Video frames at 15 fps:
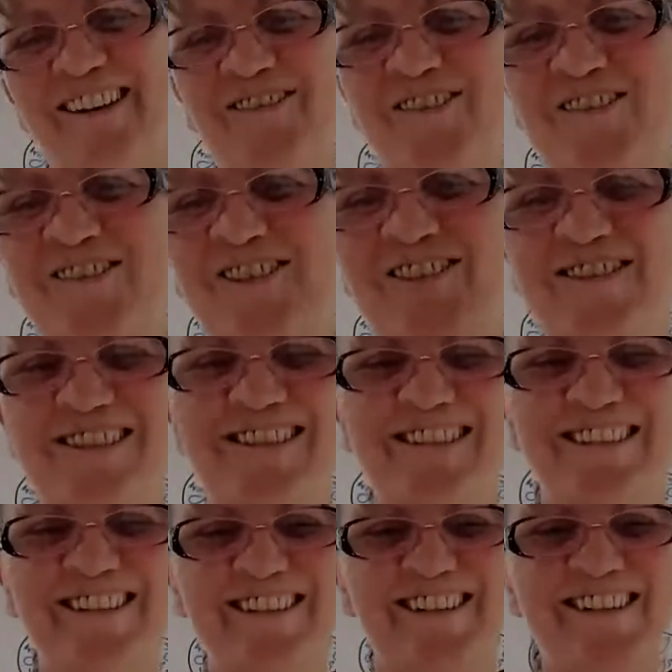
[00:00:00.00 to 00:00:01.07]
love you lots.
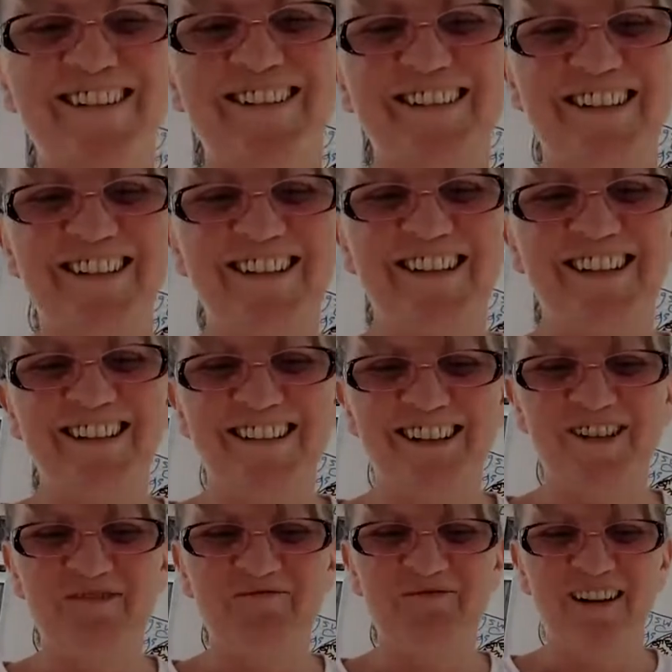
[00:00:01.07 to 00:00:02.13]
Uh, I'll see you
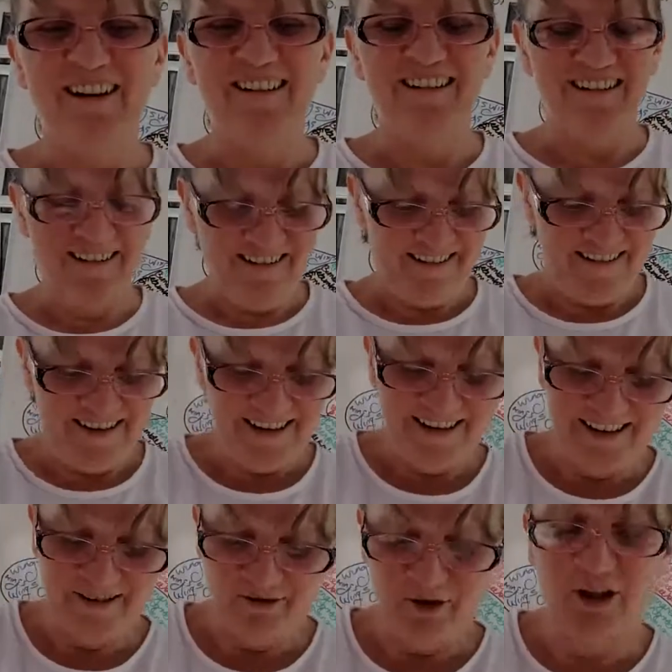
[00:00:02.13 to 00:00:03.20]
later. Bye,
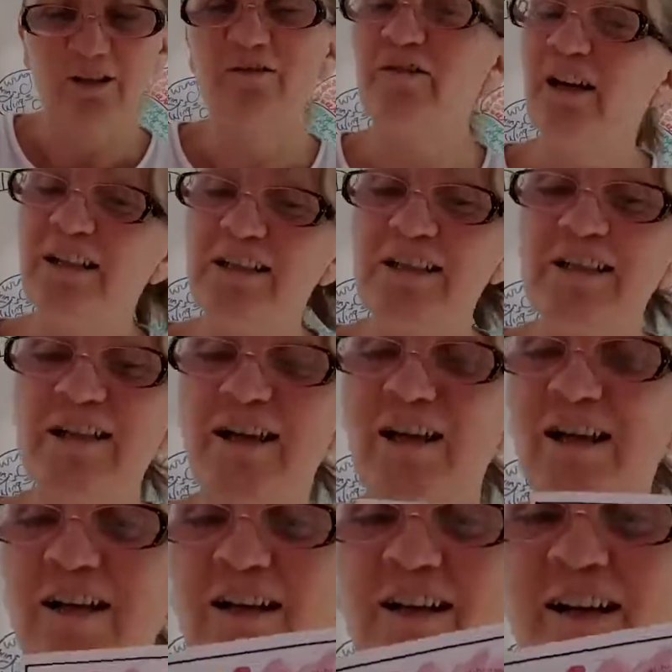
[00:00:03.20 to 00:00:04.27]
Chocolate.
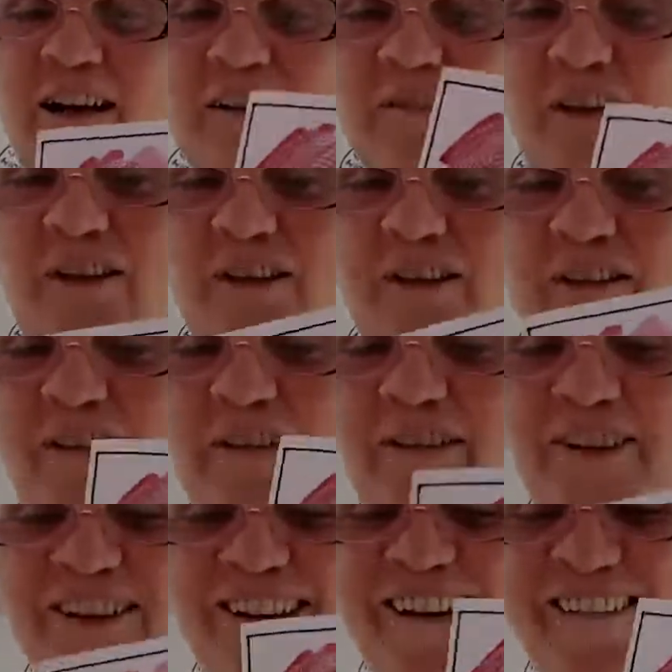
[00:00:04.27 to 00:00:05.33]
Love you.
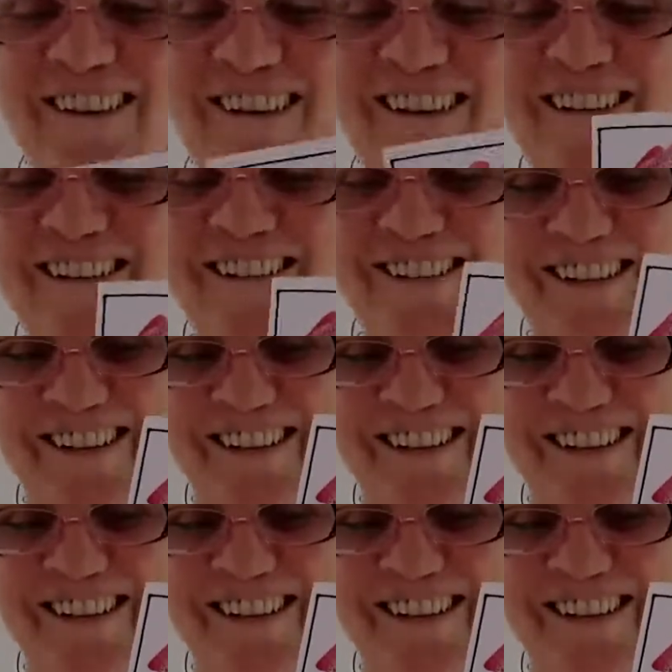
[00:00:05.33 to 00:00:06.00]
Love you.